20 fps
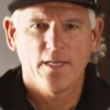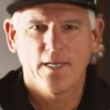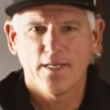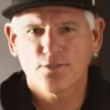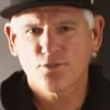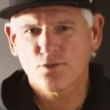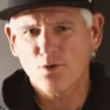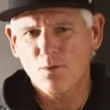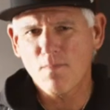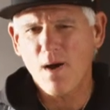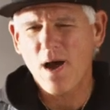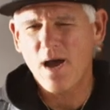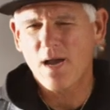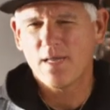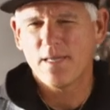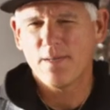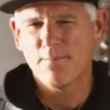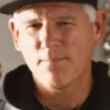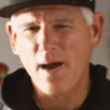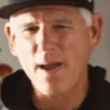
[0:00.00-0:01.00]
And so my,
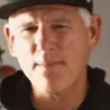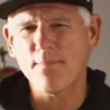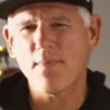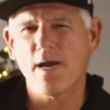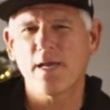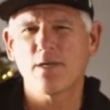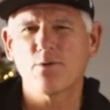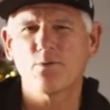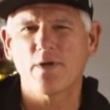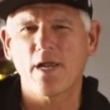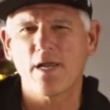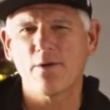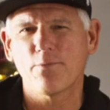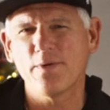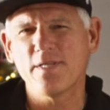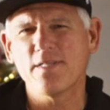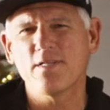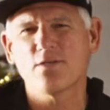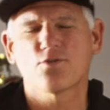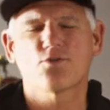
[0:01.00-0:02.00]
in my mind, when I
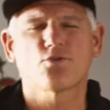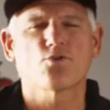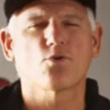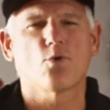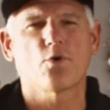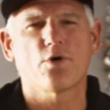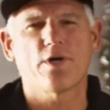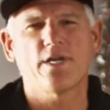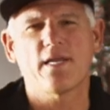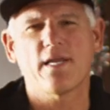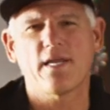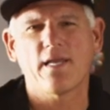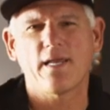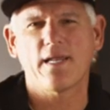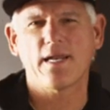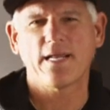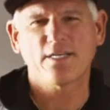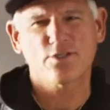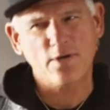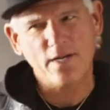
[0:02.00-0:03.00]
read this story
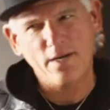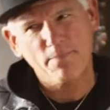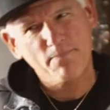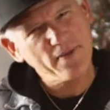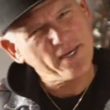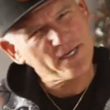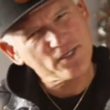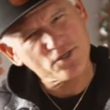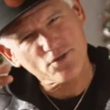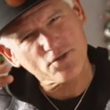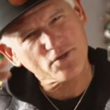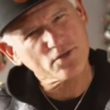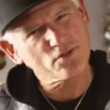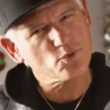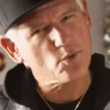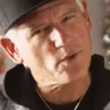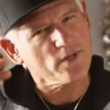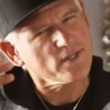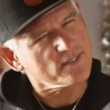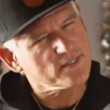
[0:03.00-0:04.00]
and I try to picture
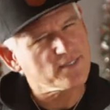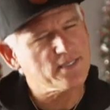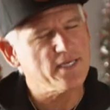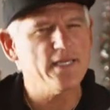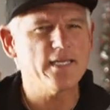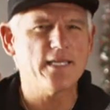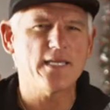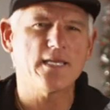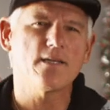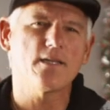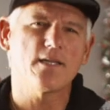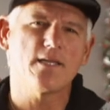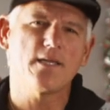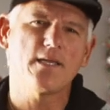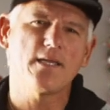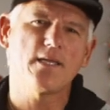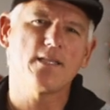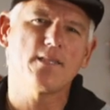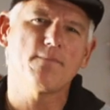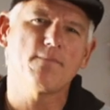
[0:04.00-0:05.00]
sort of the scene in,
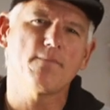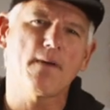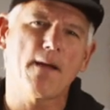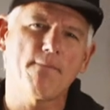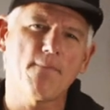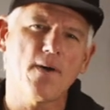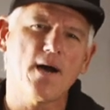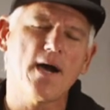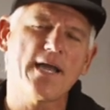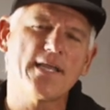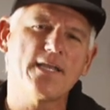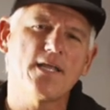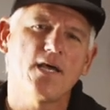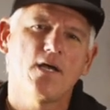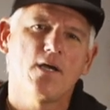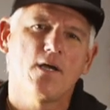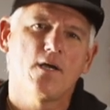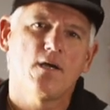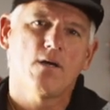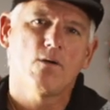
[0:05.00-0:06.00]
in my mind,
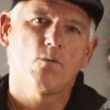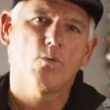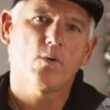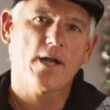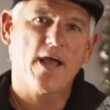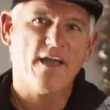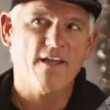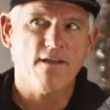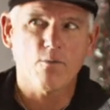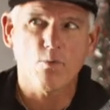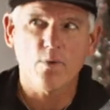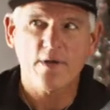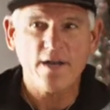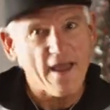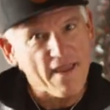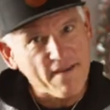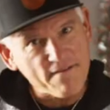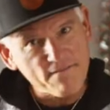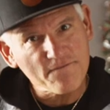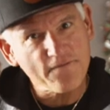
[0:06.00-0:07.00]
what I what
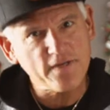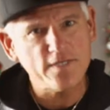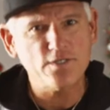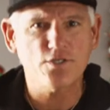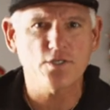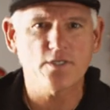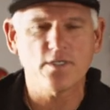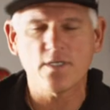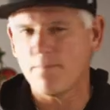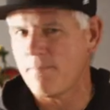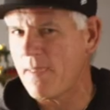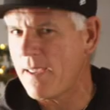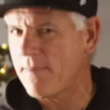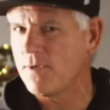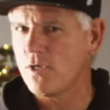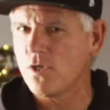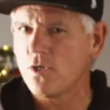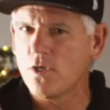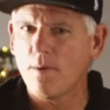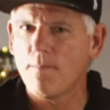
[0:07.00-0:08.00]
I envision, and
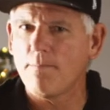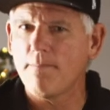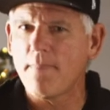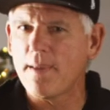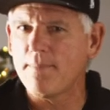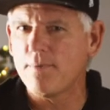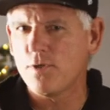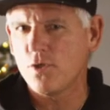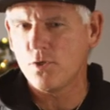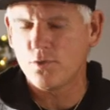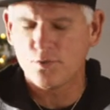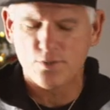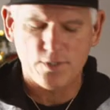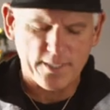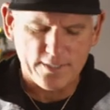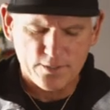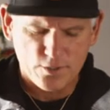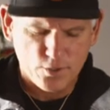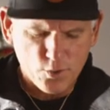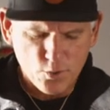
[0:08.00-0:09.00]
maybe maybe you
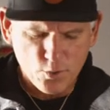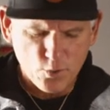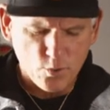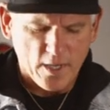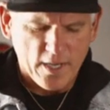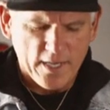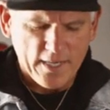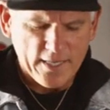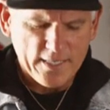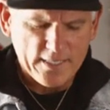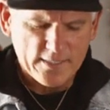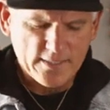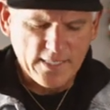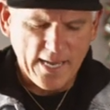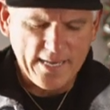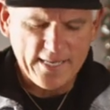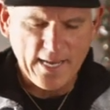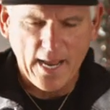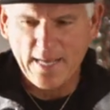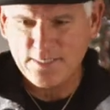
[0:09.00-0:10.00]
did too, is
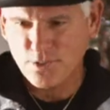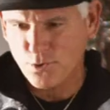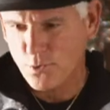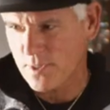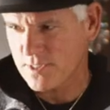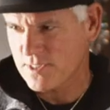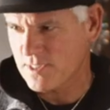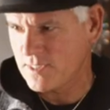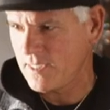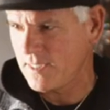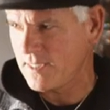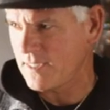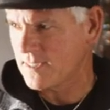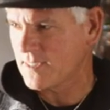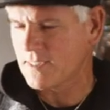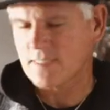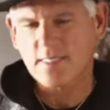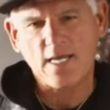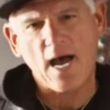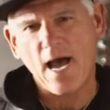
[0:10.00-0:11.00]
I, I sort of see the
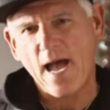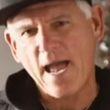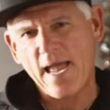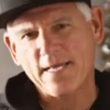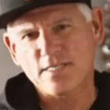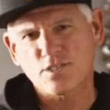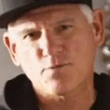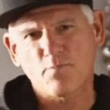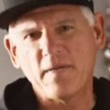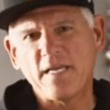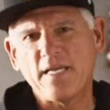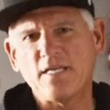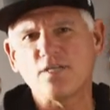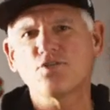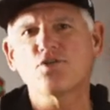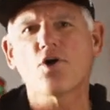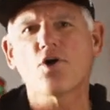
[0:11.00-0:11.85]
sky as being